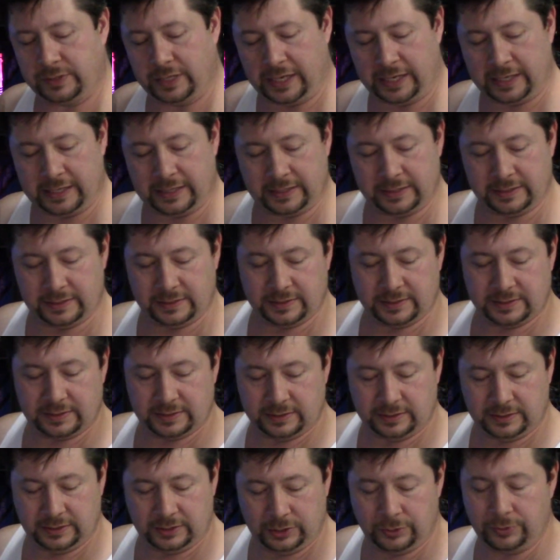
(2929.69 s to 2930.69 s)
And
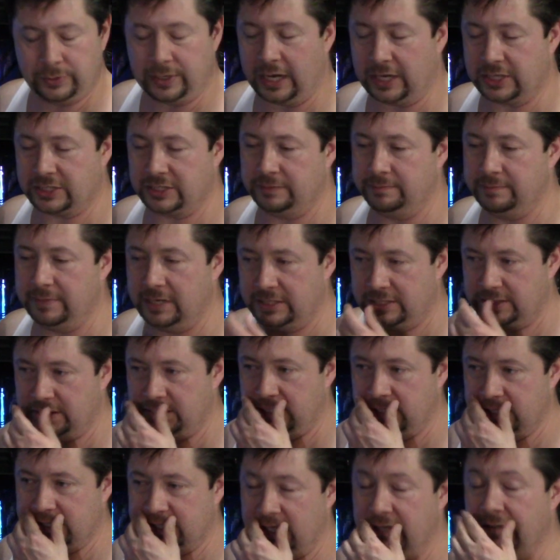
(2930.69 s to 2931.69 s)
yep. you had actually mentioned
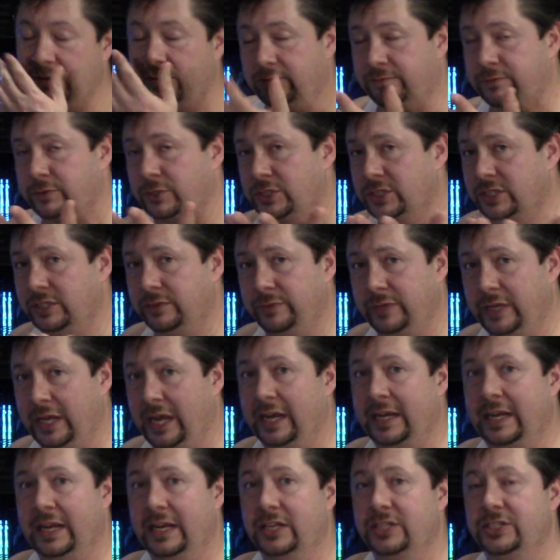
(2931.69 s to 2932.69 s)
this, and unfortunately, we
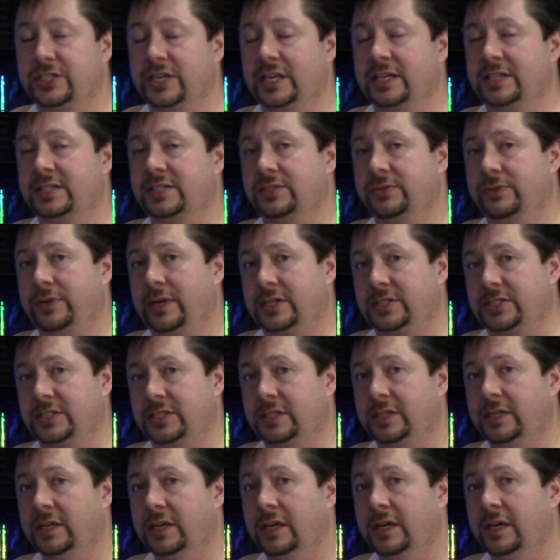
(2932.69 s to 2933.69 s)
hadn't had a chance to
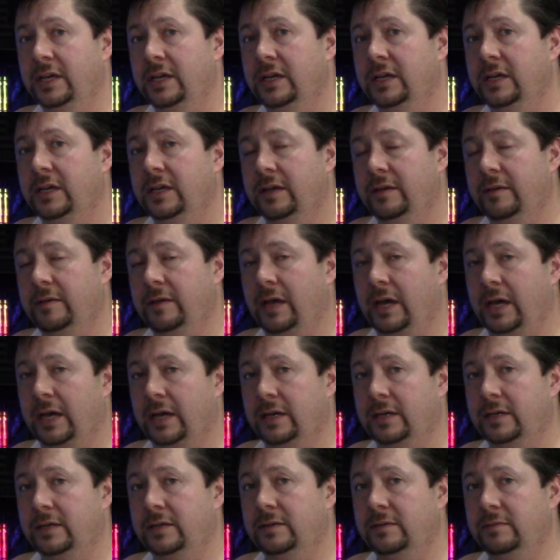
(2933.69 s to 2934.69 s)
actually
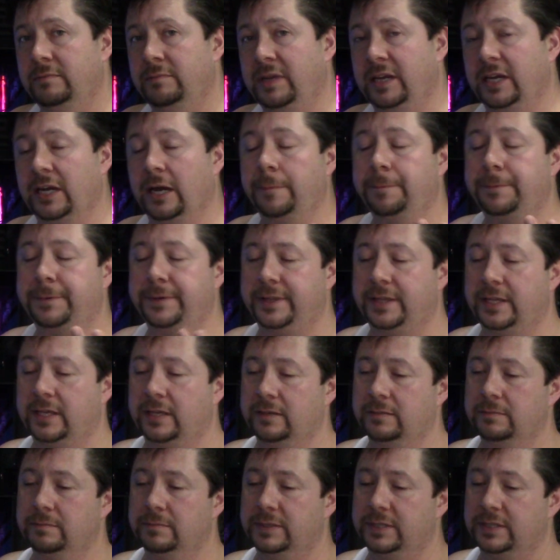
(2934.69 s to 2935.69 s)
uh, meet up with
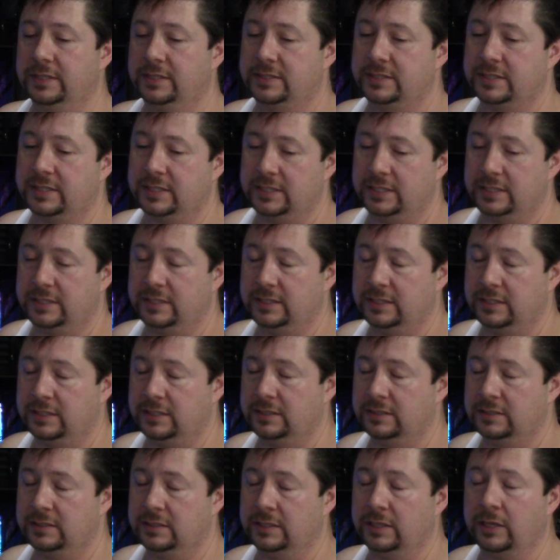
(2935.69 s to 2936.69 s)
him, but uh,
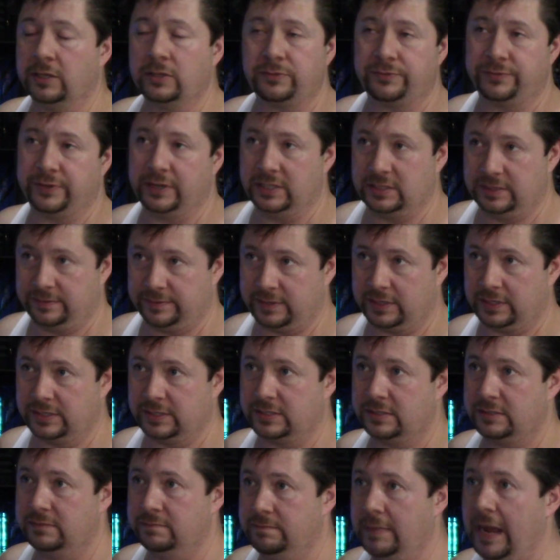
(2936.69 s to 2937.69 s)
another friend of
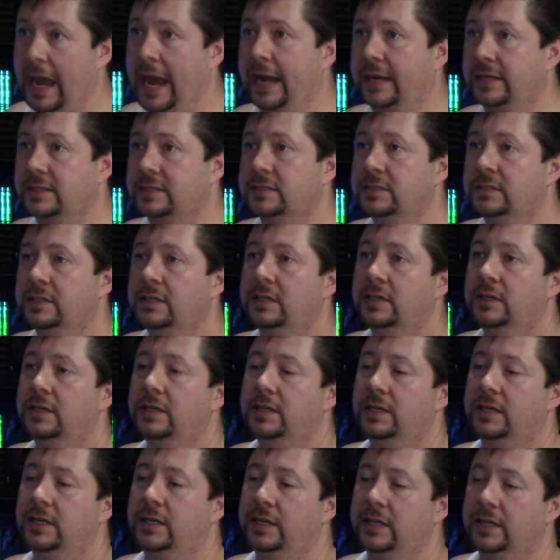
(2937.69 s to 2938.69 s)
ours, Matt,
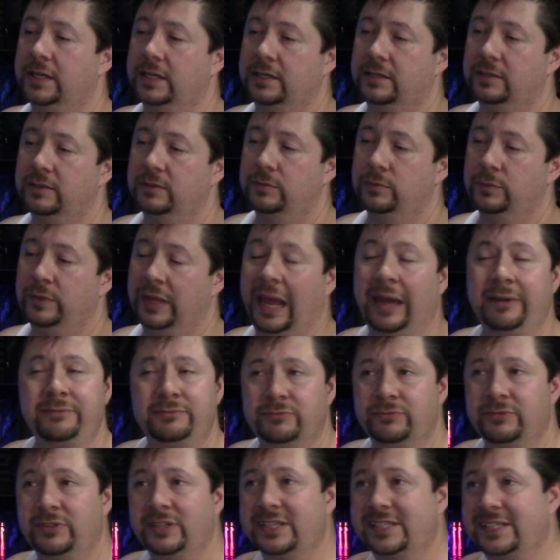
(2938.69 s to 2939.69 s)
uh, we haven't
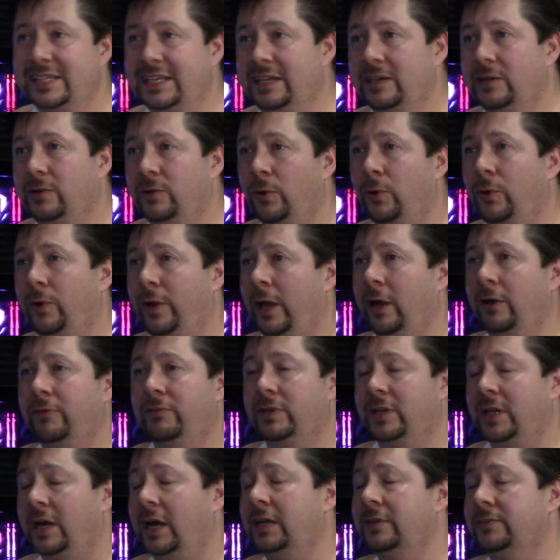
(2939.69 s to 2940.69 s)
really seen a whole hell of a
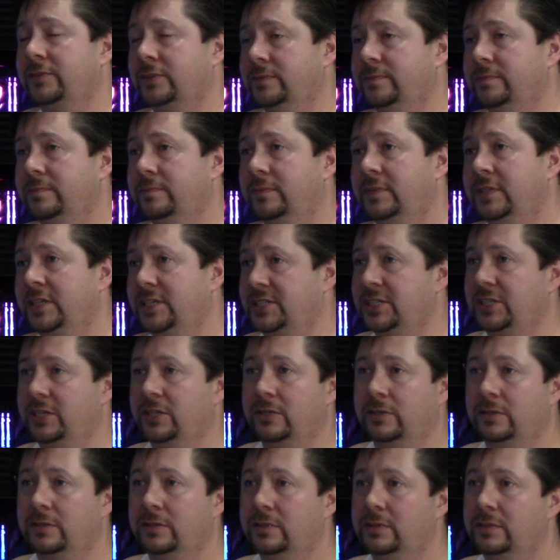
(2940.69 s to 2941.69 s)
lot of him this no.
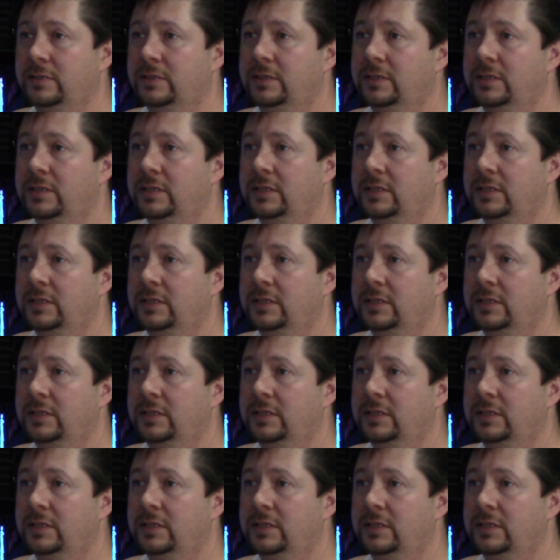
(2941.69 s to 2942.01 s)
year.